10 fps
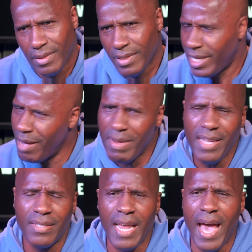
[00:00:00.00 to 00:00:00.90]
Give me
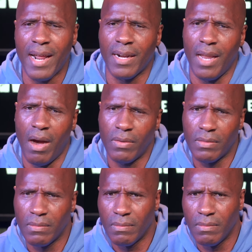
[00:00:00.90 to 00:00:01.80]
Santa
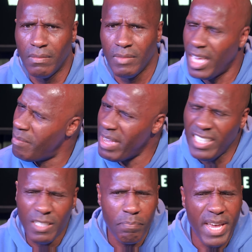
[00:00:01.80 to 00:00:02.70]
Claus. Give me
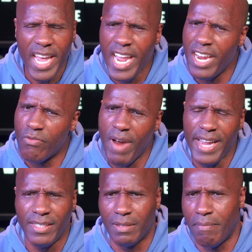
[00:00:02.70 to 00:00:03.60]
Speed
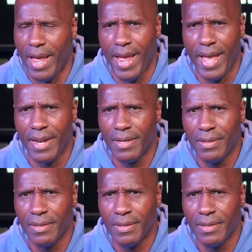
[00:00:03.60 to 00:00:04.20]
Racer Man.